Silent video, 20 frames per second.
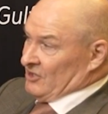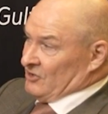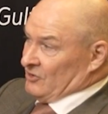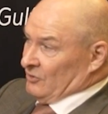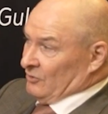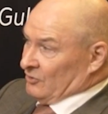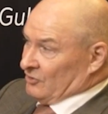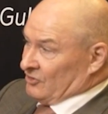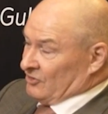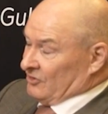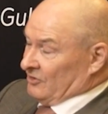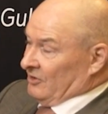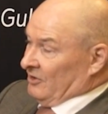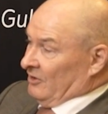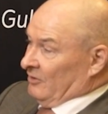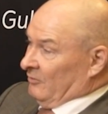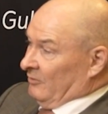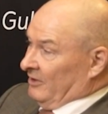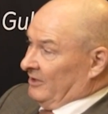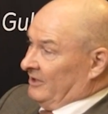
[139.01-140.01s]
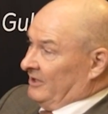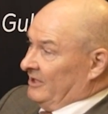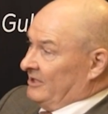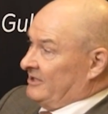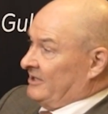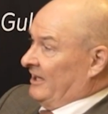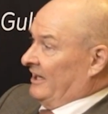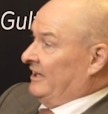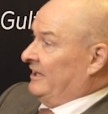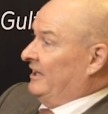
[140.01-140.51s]
issues with
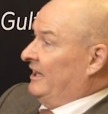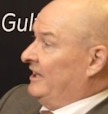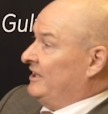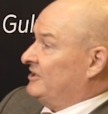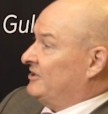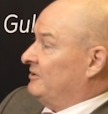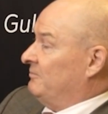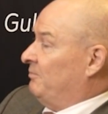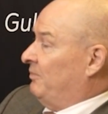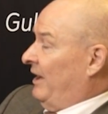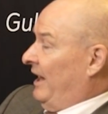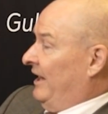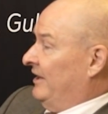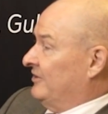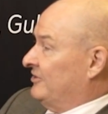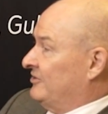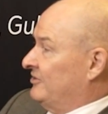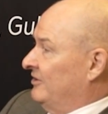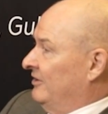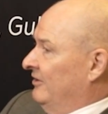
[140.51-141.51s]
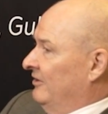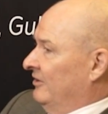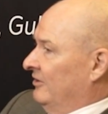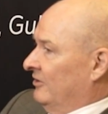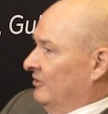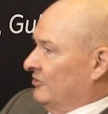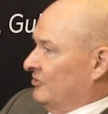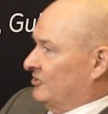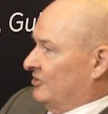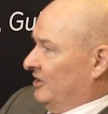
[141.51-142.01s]
desalination plants,
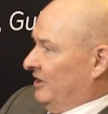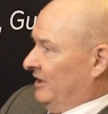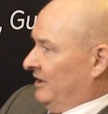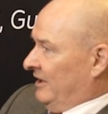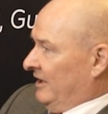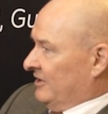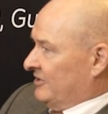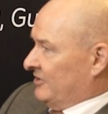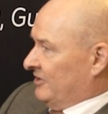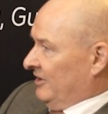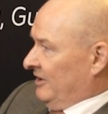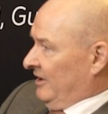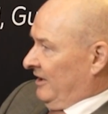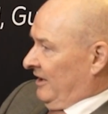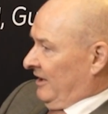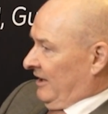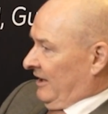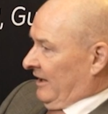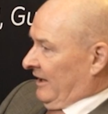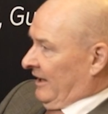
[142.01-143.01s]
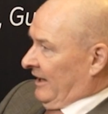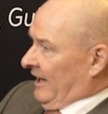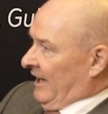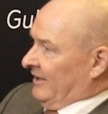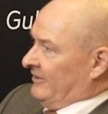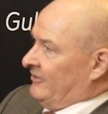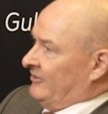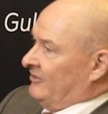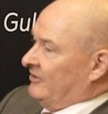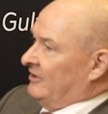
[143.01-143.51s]
you see this
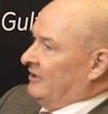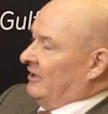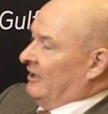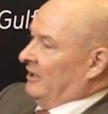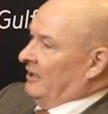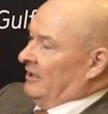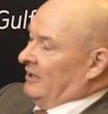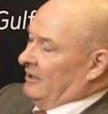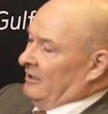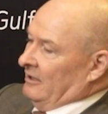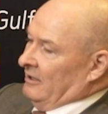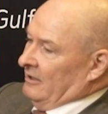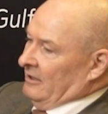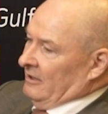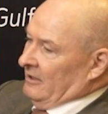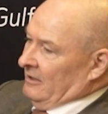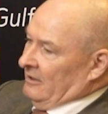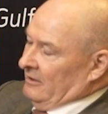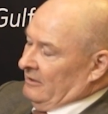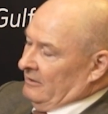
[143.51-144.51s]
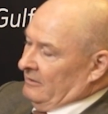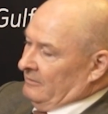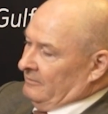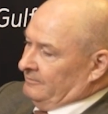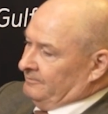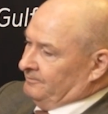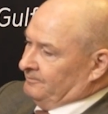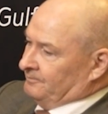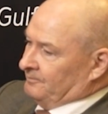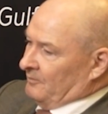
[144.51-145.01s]
red uh,
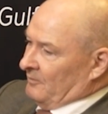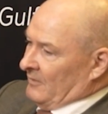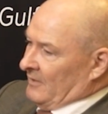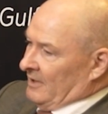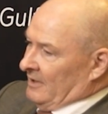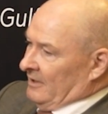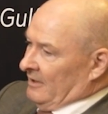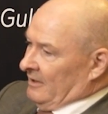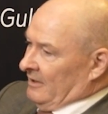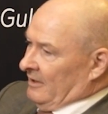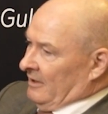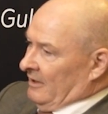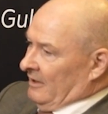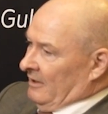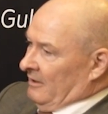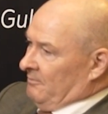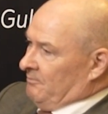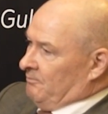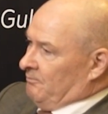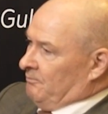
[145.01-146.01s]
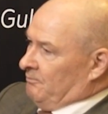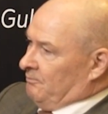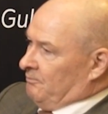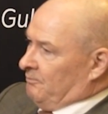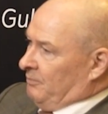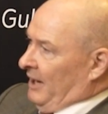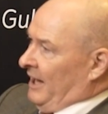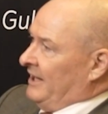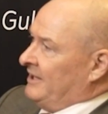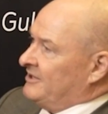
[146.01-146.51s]
um,
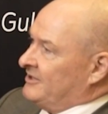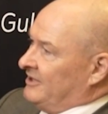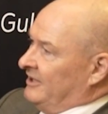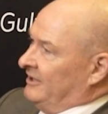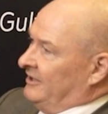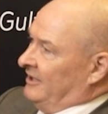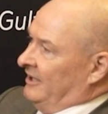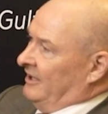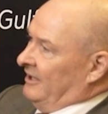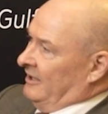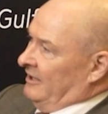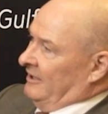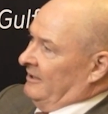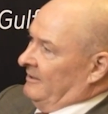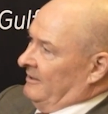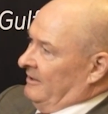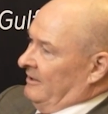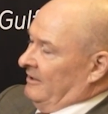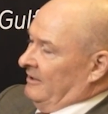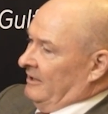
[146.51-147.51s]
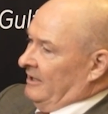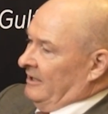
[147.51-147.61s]
uh, plants in the,